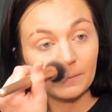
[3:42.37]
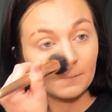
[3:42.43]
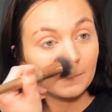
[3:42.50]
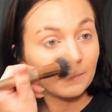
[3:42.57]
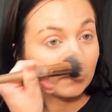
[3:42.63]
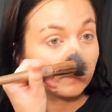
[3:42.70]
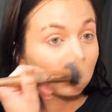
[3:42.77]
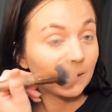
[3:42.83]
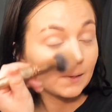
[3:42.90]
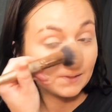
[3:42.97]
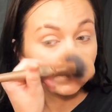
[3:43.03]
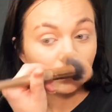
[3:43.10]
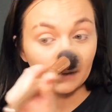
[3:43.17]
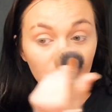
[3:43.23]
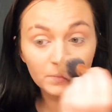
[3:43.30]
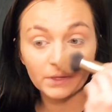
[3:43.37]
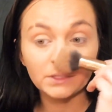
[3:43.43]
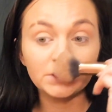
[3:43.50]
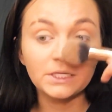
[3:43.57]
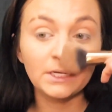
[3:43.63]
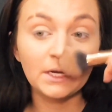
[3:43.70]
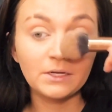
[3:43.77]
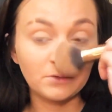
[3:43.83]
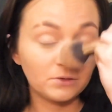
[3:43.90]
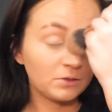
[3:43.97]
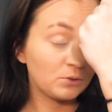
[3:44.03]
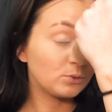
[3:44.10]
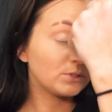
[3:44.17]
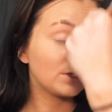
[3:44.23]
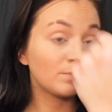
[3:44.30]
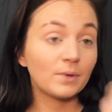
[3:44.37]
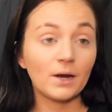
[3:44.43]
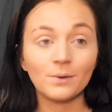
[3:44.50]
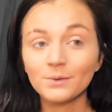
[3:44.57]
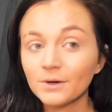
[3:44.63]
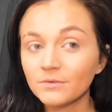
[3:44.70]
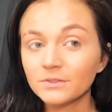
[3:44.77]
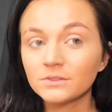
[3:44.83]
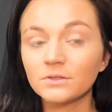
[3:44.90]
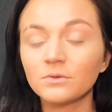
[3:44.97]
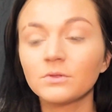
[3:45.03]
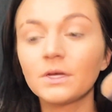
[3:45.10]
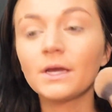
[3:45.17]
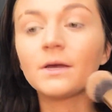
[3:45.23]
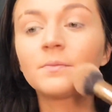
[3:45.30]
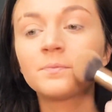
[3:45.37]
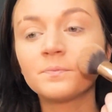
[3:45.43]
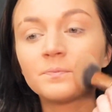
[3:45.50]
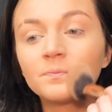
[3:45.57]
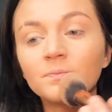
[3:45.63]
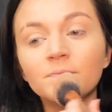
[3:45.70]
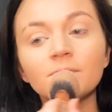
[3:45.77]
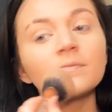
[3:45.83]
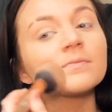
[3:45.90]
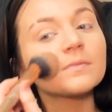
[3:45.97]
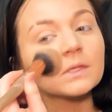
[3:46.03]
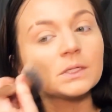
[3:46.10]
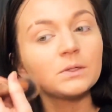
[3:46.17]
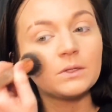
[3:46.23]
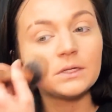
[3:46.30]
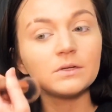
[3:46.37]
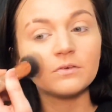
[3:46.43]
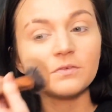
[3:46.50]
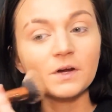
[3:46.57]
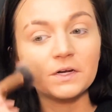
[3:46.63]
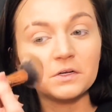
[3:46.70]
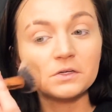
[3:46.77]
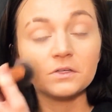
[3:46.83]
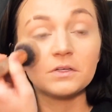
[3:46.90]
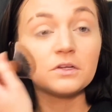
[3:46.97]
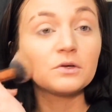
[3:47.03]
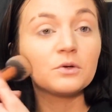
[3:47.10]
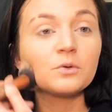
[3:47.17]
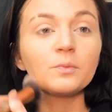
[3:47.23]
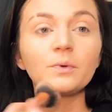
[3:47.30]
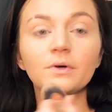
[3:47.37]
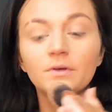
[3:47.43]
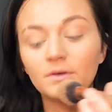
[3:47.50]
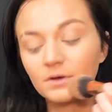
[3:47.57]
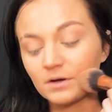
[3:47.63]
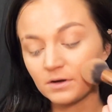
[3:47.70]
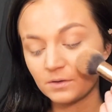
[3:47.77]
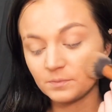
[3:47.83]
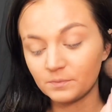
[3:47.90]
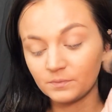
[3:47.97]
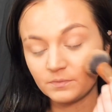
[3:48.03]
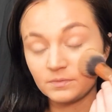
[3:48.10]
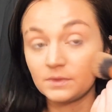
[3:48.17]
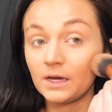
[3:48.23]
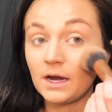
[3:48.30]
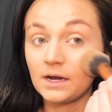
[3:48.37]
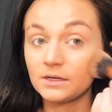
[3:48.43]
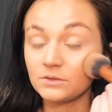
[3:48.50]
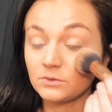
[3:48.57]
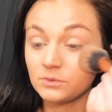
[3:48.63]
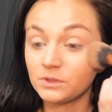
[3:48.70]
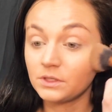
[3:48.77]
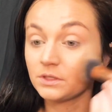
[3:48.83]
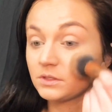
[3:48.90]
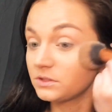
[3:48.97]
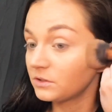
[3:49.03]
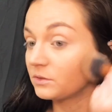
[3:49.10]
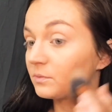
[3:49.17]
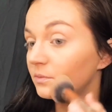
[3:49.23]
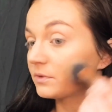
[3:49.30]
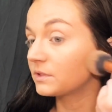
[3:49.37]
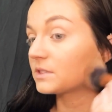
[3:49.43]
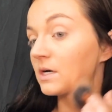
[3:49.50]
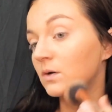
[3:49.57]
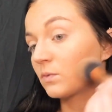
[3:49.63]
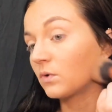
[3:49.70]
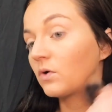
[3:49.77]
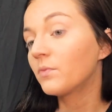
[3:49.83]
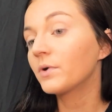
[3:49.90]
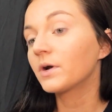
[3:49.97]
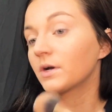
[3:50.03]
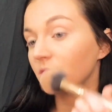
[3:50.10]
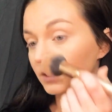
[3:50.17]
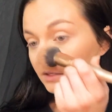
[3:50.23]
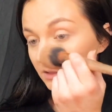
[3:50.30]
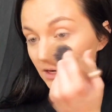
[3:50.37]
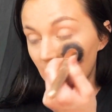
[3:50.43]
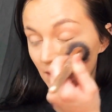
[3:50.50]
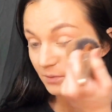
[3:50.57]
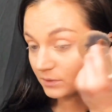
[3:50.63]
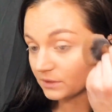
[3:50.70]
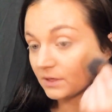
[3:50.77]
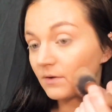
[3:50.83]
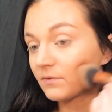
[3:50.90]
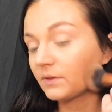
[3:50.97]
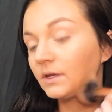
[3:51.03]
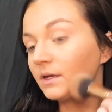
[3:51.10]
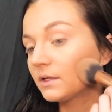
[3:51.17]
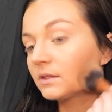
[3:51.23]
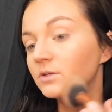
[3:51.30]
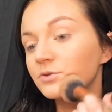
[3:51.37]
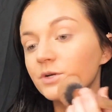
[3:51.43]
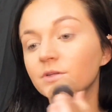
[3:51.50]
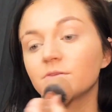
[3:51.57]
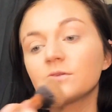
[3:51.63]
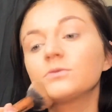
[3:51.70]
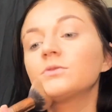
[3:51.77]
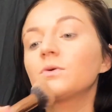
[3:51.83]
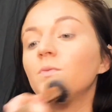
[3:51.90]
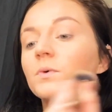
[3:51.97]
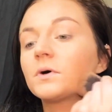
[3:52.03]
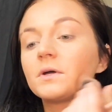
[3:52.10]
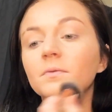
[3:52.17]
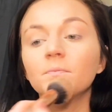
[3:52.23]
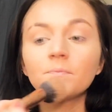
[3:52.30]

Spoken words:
when you're on a budget and you're using powder every single day, you need to find a good dupe. That is a really good dupe. So at Walmart, I would definitely get the translucent one.